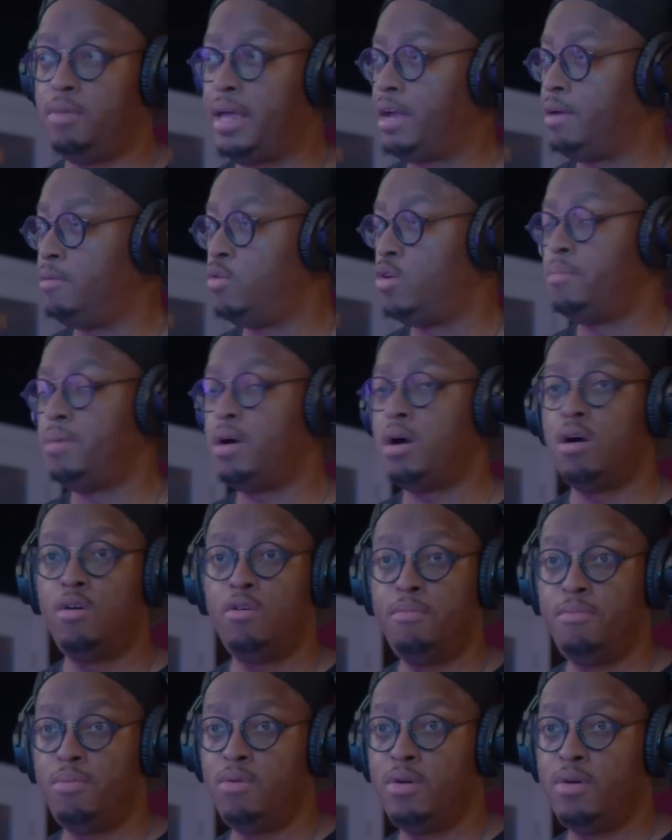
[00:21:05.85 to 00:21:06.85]
to like one of
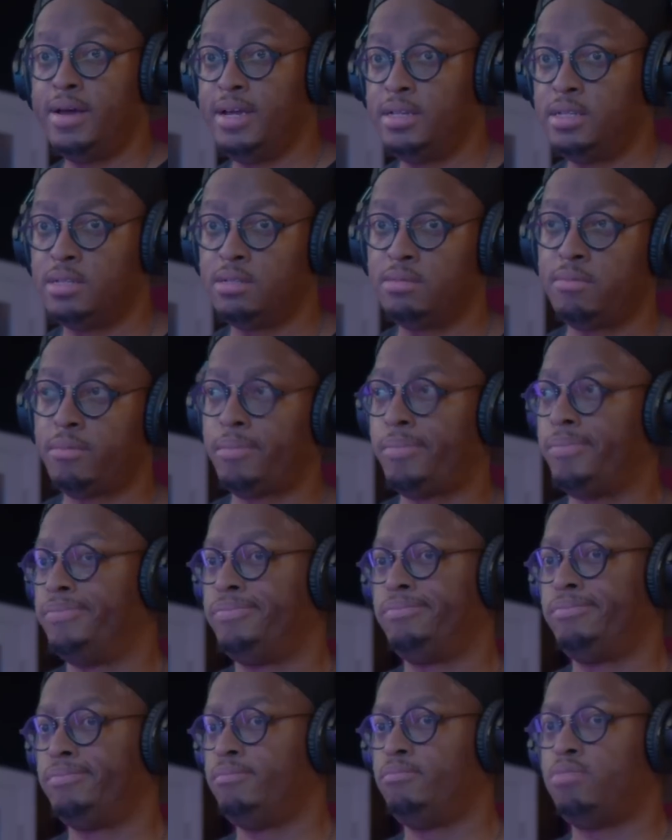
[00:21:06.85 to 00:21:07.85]
my homeboys?
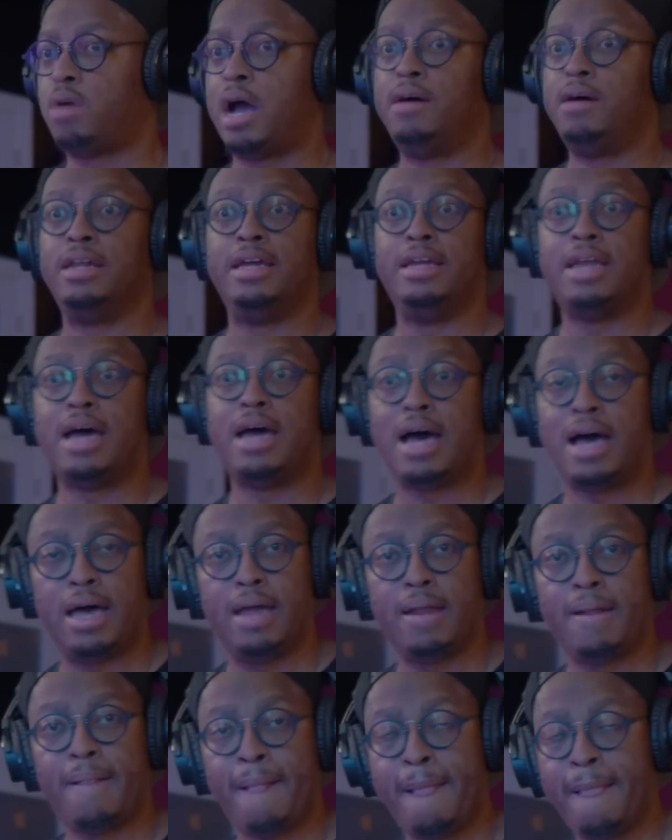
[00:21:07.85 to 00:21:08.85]
Probably
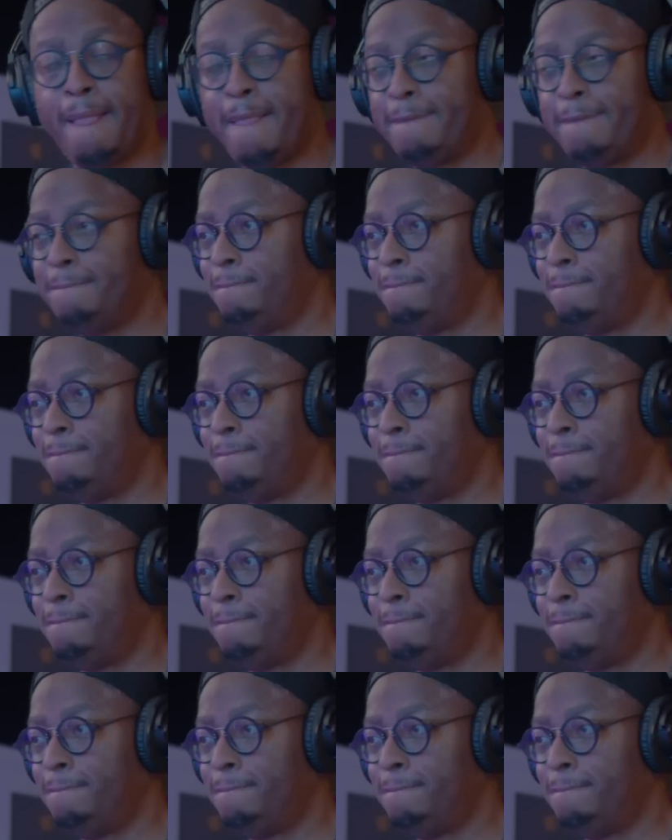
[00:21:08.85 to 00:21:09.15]
not.